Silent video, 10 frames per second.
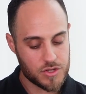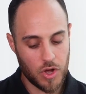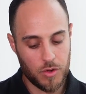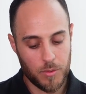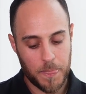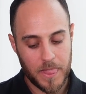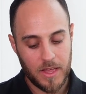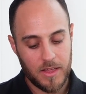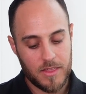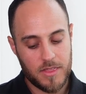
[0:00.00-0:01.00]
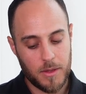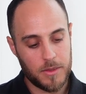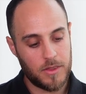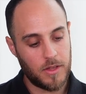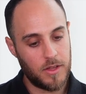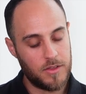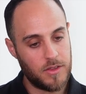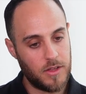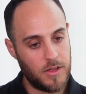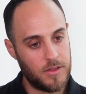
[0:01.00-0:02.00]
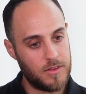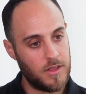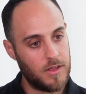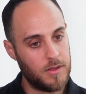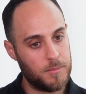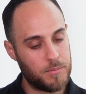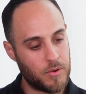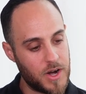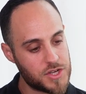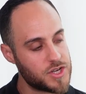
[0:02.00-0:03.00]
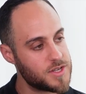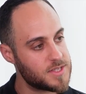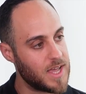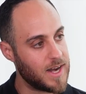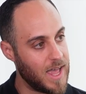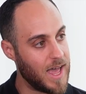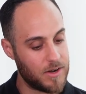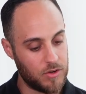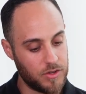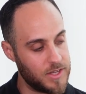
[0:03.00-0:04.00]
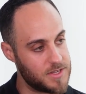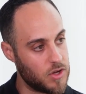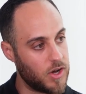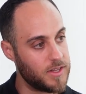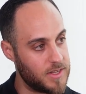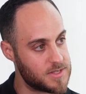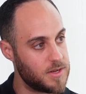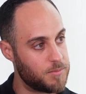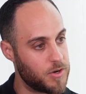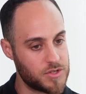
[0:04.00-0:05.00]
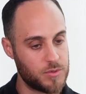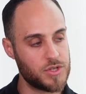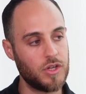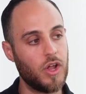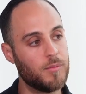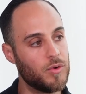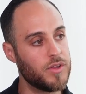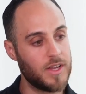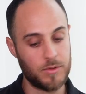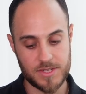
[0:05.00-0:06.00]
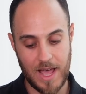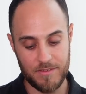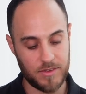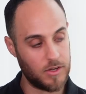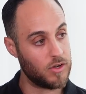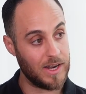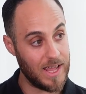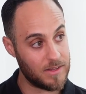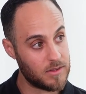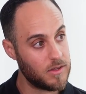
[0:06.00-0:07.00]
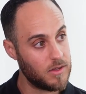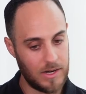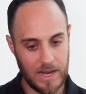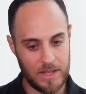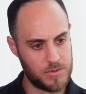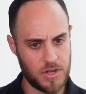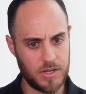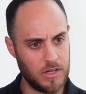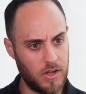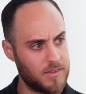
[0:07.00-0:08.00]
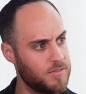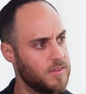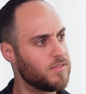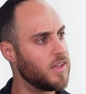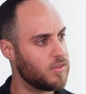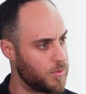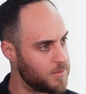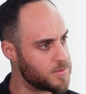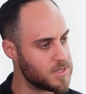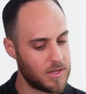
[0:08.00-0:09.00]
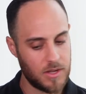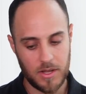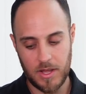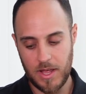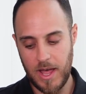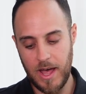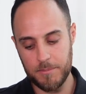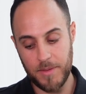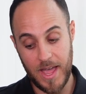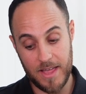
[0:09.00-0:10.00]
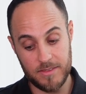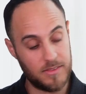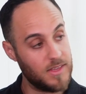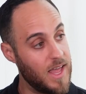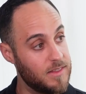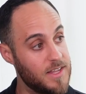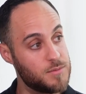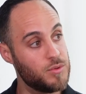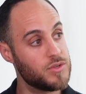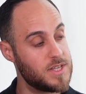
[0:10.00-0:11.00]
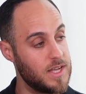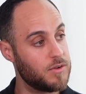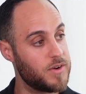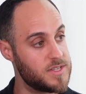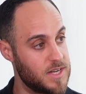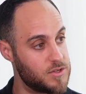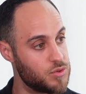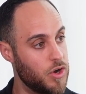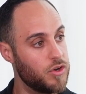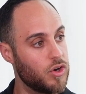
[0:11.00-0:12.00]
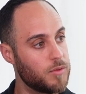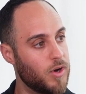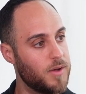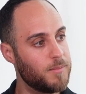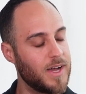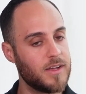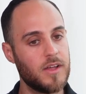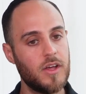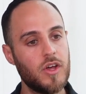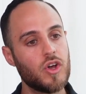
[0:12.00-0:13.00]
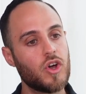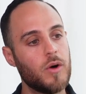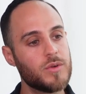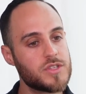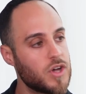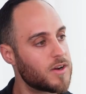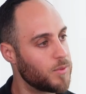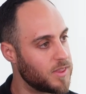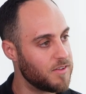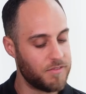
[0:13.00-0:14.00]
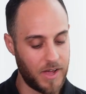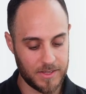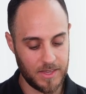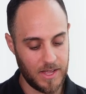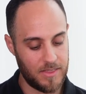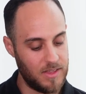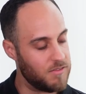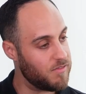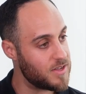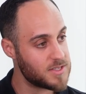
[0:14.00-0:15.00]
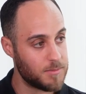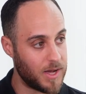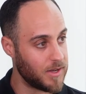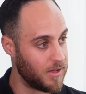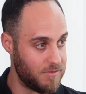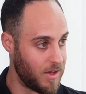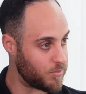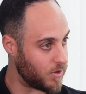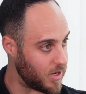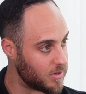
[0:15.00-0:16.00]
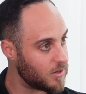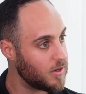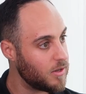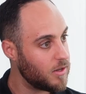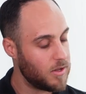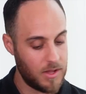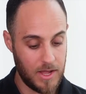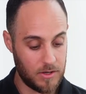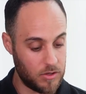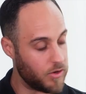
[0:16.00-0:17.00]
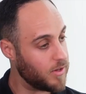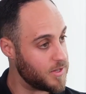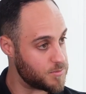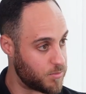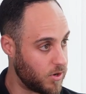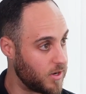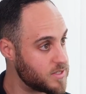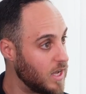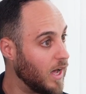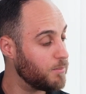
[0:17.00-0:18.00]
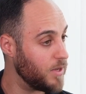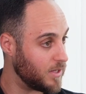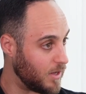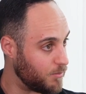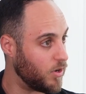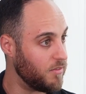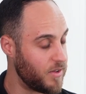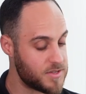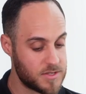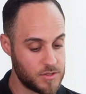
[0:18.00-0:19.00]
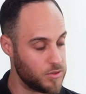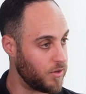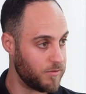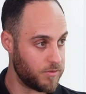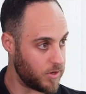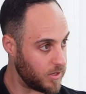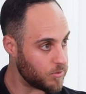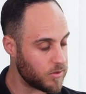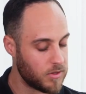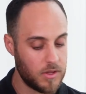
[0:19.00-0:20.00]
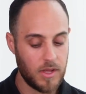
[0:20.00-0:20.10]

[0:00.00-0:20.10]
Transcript: So the pressures that it had on these high density projects was a lot more than it was having on land. Land was only like 15 to 20%. And these boutique residential owner occupier market coincided with the fact that the investor market evaporated, and a lot of these products are picked up by investors looking for a yield.